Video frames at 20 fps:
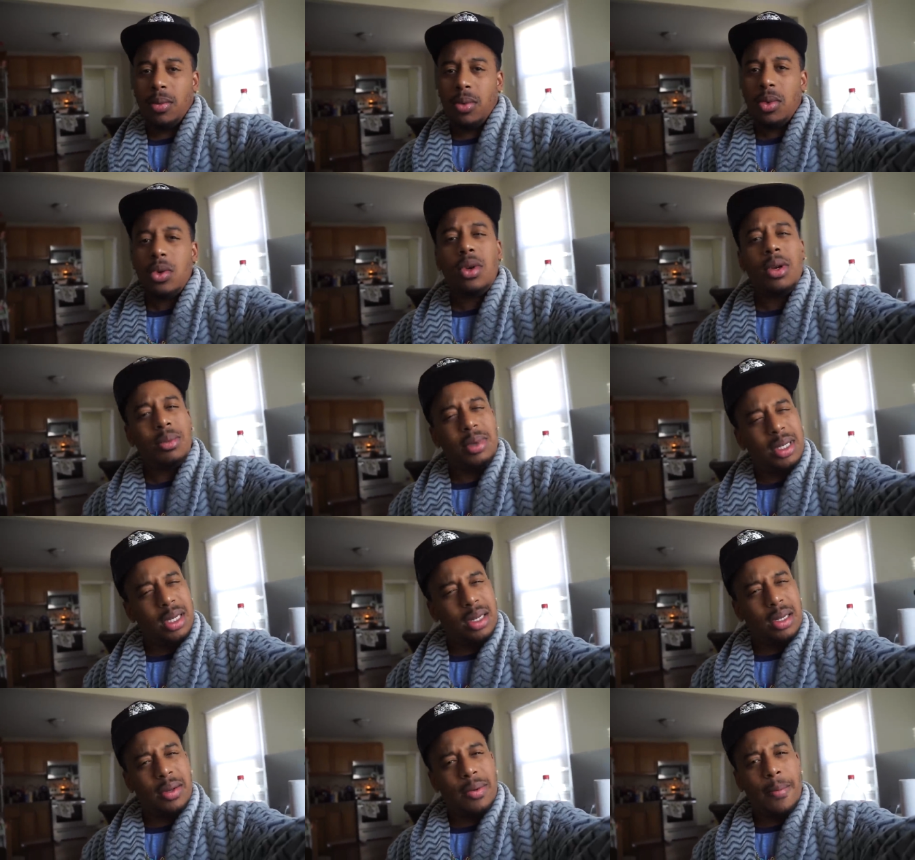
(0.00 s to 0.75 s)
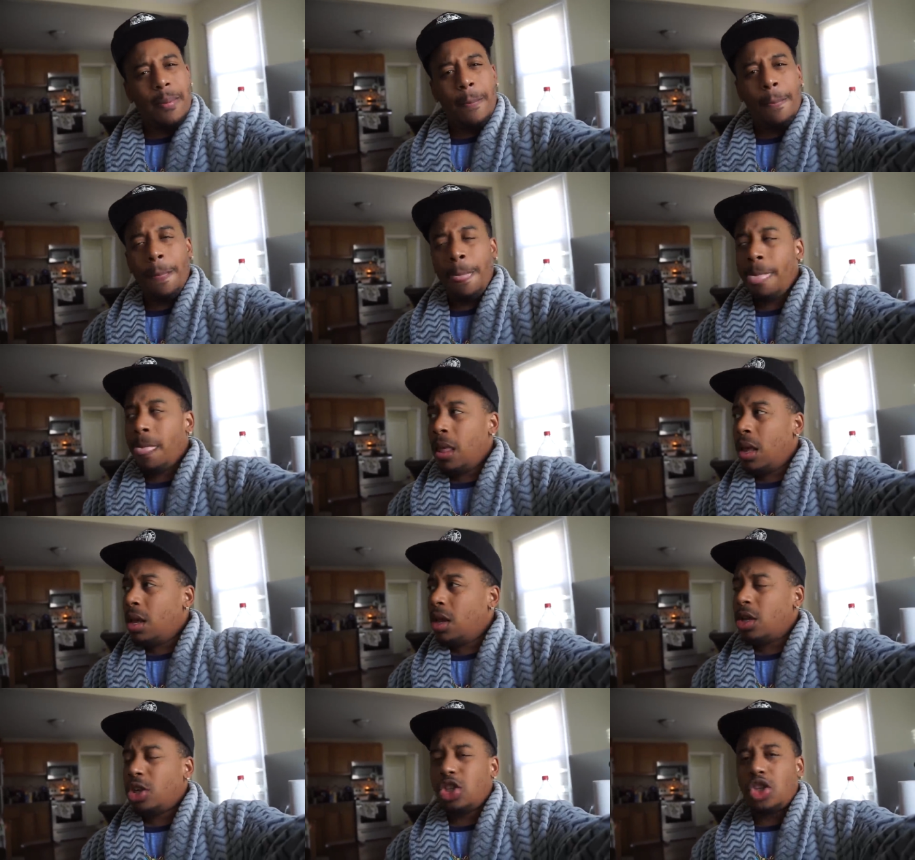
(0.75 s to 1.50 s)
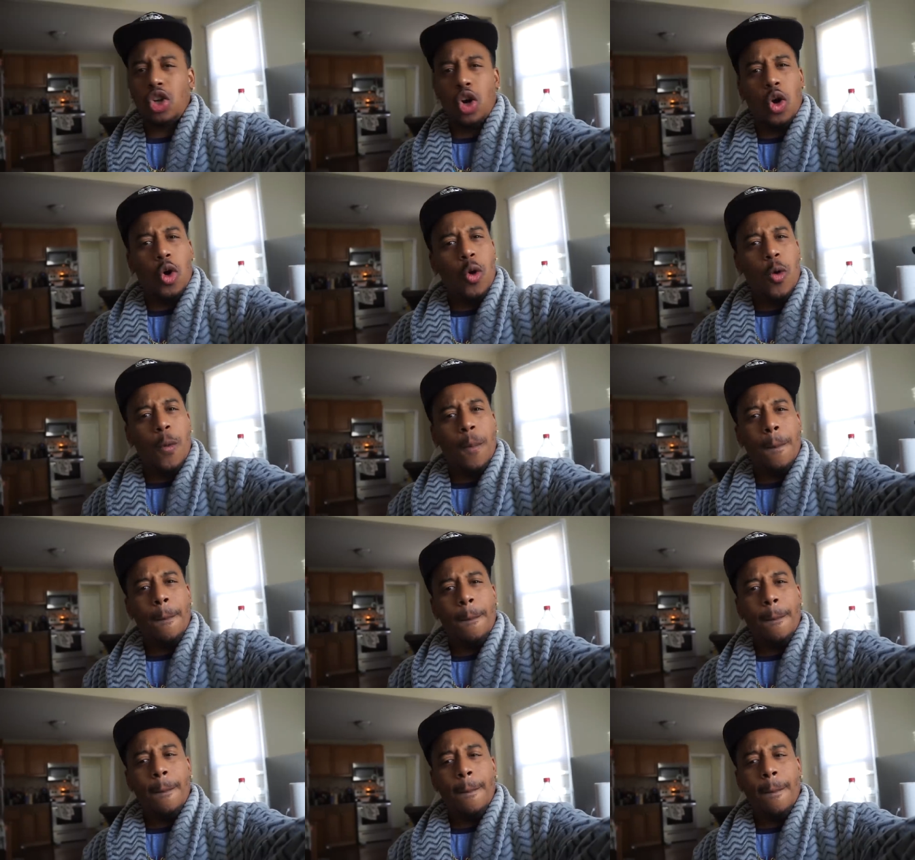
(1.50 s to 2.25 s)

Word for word: You know what I'm saying? So